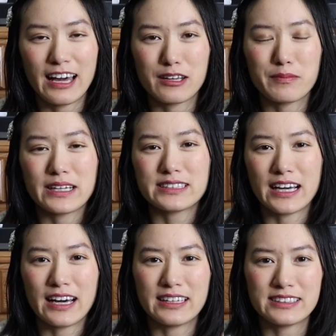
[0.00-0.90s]
had my
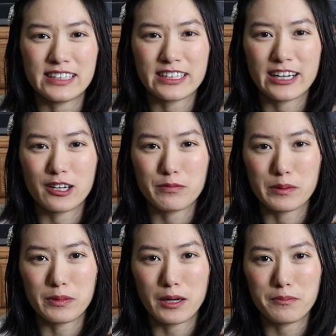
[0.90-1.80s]
dad take care of my
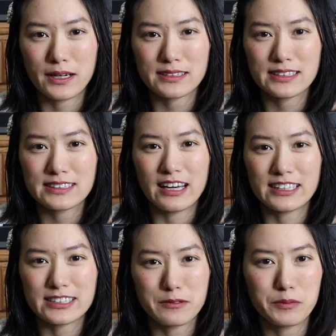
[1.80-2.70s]
prop boxes
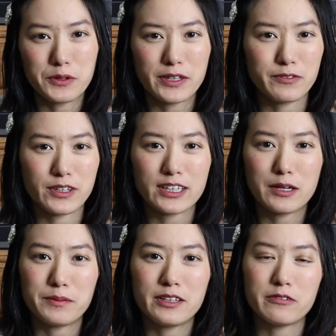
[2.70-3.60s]
at some point for a
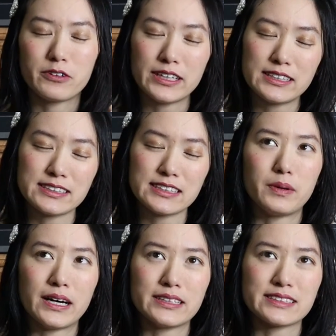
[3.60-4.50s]
couple of weeks,
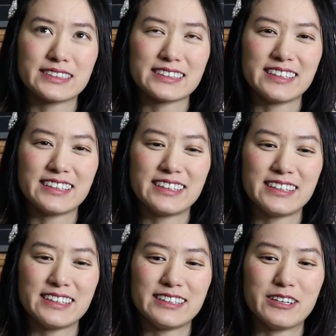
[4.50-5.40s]
but
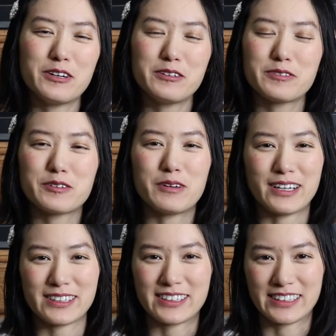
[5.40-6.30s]
he
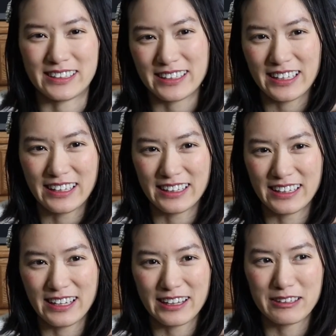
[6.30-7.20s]
overwatered it
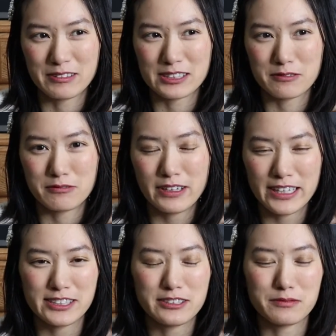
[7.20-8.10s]
and there was
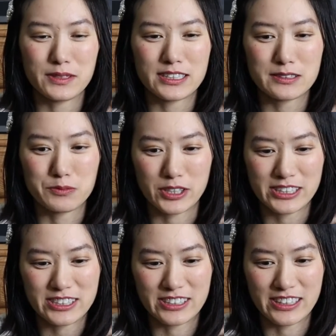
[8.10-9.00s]
way too much
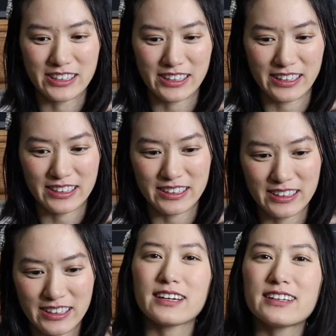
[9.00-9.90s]
moisture in
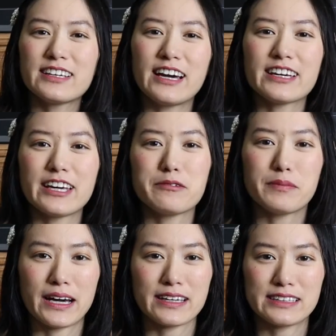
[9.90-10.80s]
there. Luckily, I came
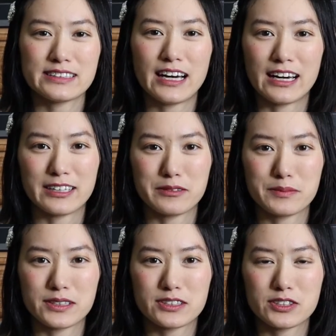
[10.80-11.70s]
back in
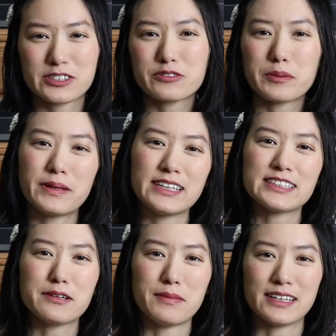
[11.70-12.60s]
time to replace
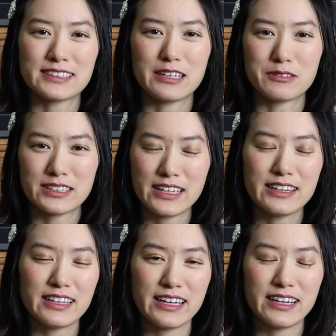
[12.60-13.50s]
the moss that was
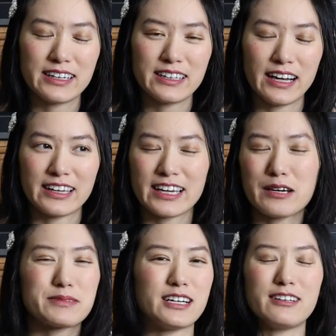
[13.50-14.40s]
in there. I
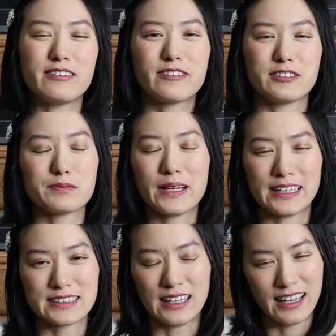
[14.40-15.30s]
kept all of those
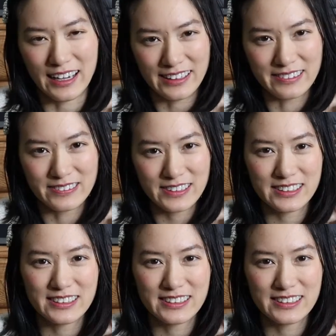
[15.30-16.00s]
plants alive.